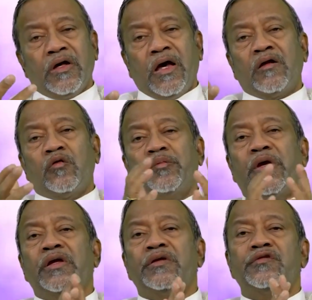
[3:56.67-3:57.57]
and
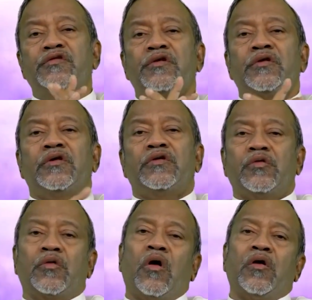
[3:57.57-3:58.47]
obedience to
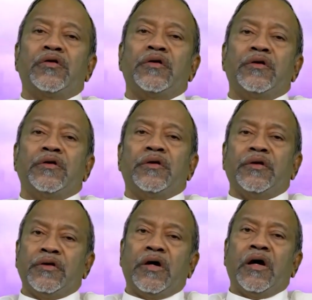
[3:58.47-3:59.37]
God
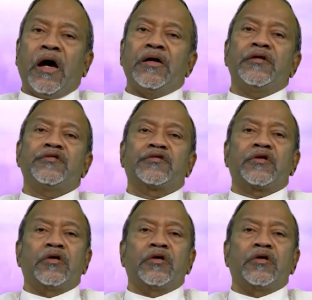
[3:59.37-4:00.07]
in the highest